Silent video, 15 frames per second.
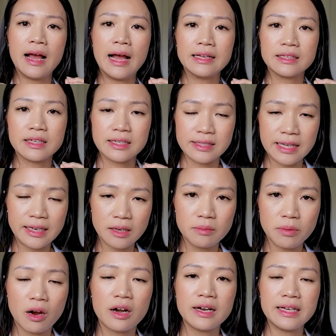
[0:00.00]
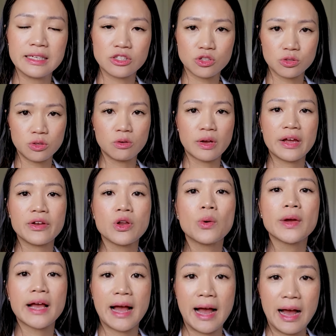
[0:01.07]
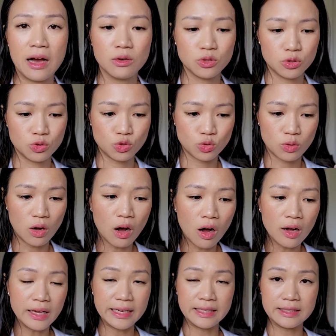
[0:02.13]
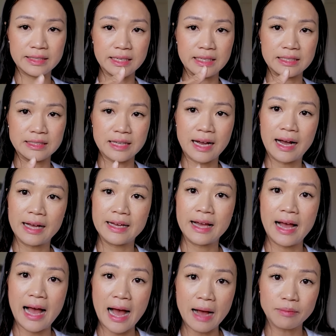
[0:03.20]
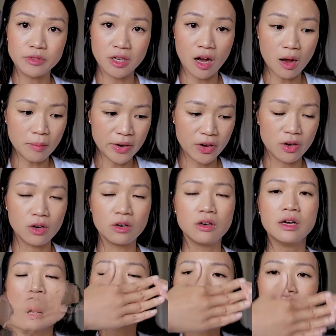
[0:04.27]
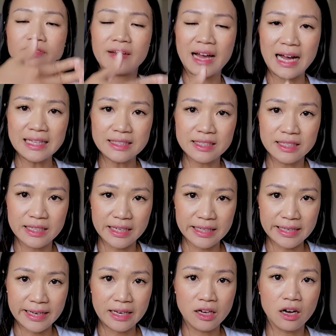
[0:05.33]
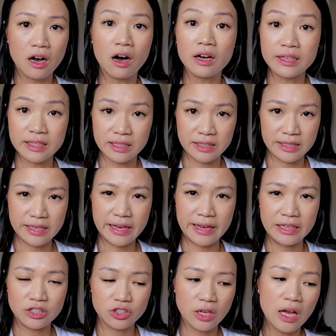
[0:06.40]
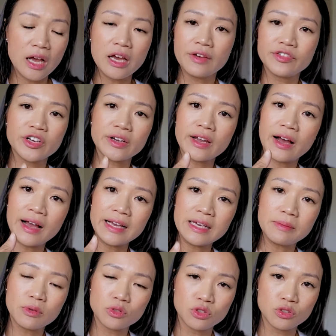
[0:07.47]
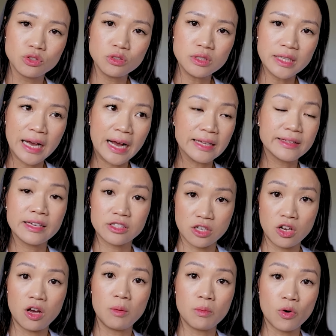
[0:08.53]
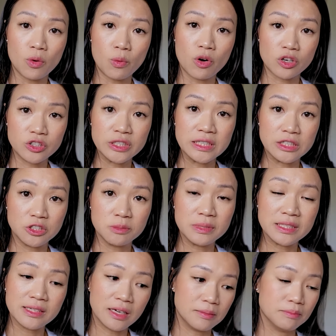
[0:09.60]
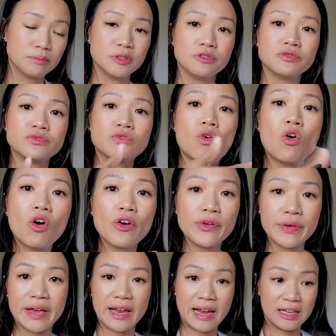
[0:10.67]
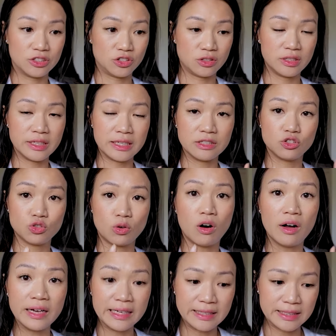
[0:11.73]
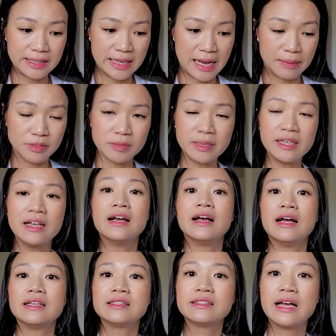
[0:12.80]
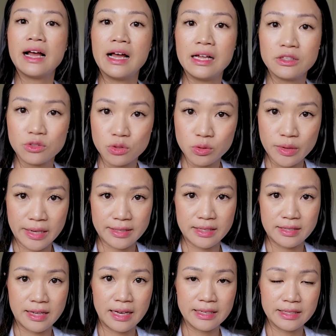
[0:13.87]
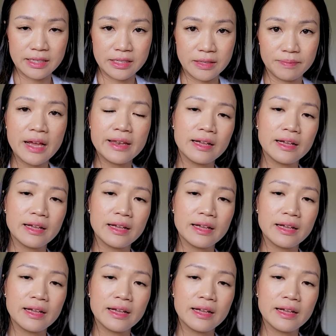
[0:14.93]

And then the second part is to, knowing how to draw in the entire abdominal, flattening it on an engage. If you're not able to do that, there's a lot more work you need to be done before you can actually draw in the abdomen and then do exercises.